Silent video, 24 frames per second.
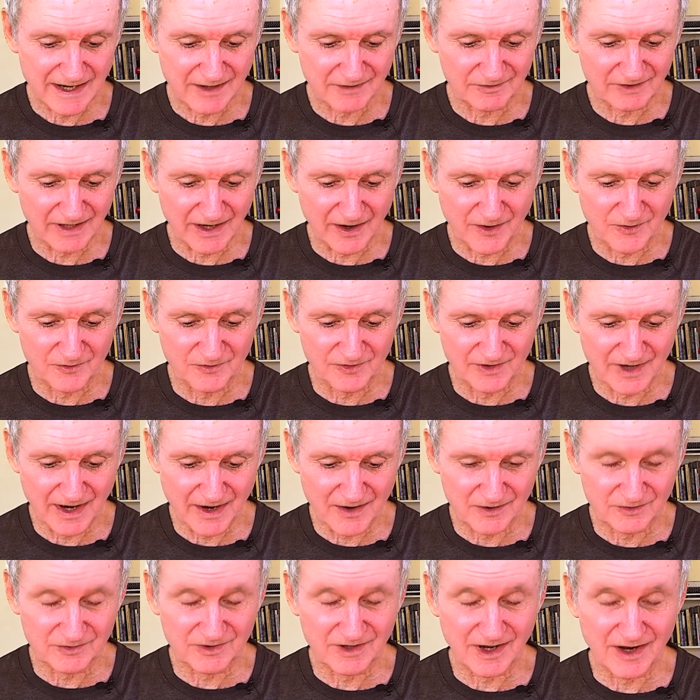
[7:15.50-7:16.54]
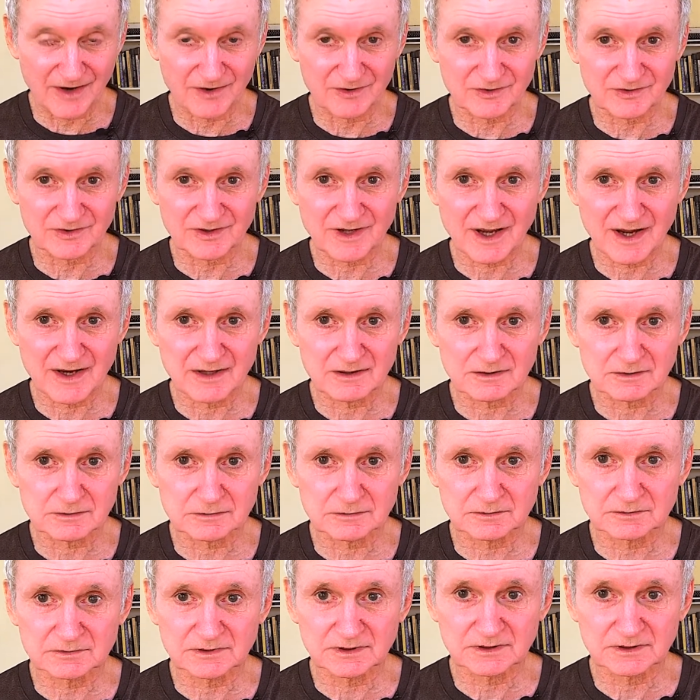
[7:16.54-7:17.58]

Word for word: no, no, no, no.